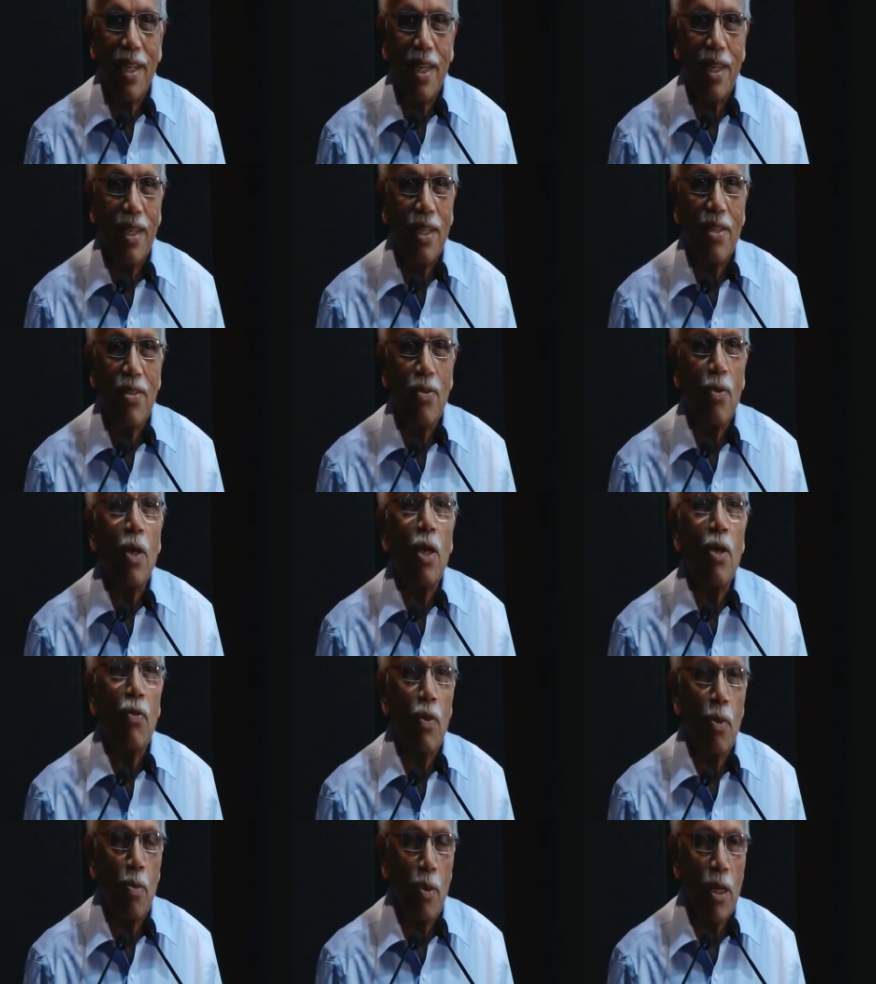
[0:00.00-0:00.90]
And it's a
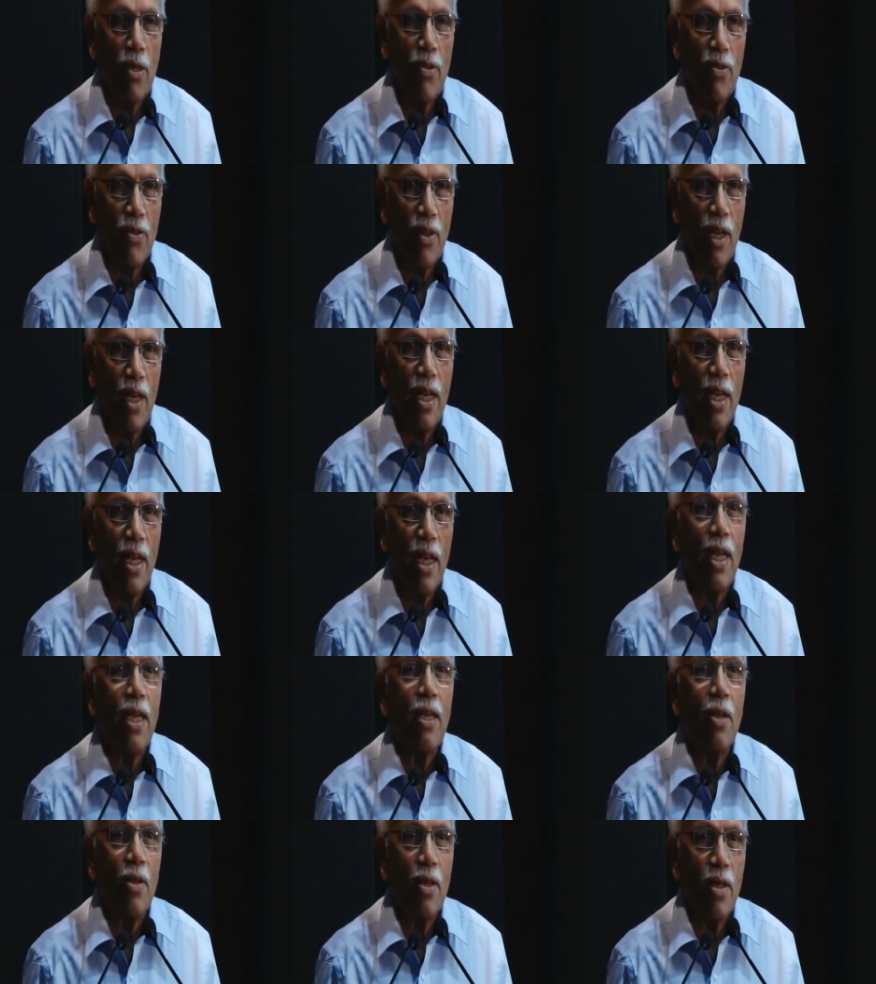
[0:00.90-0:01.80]
wonderful place. I
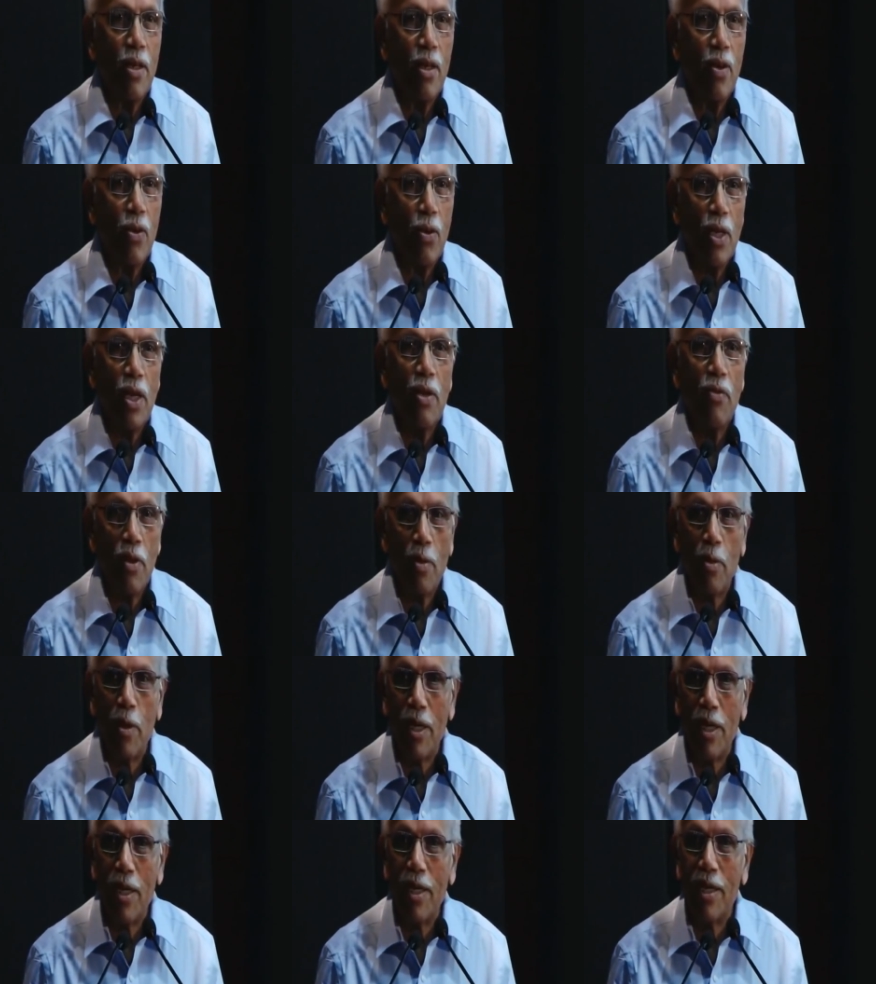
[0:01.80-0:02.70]
like
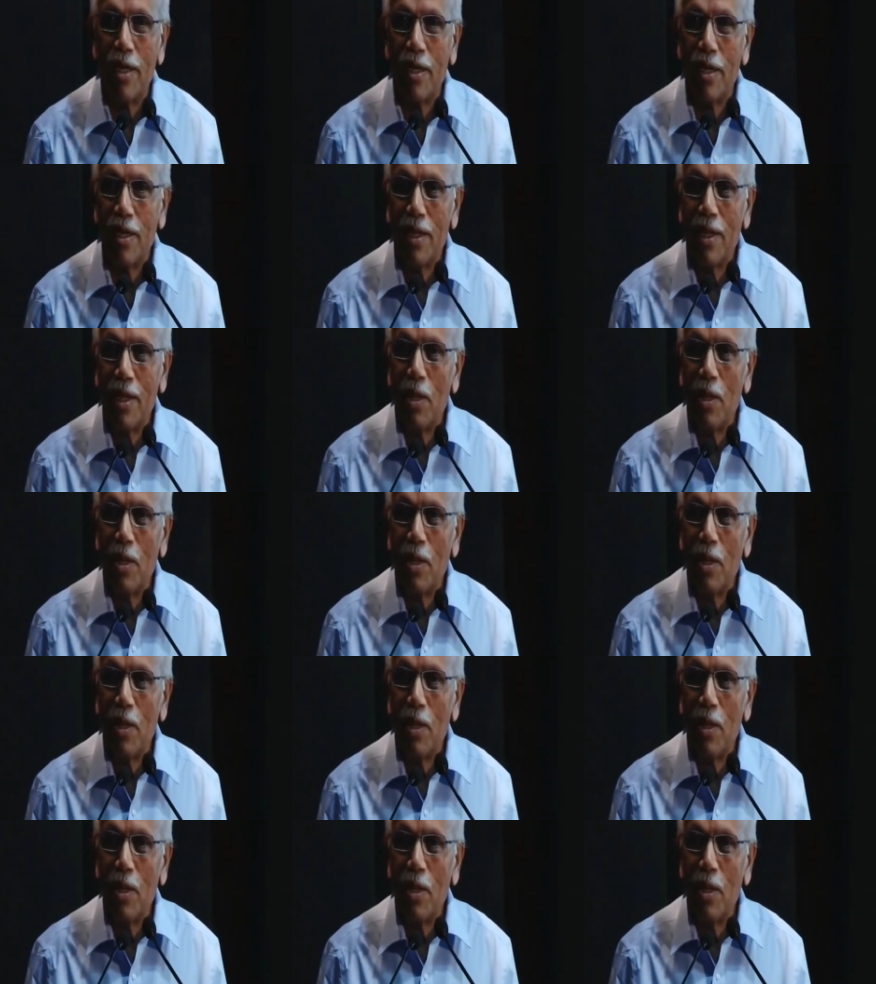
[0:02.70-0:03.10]
everybody here.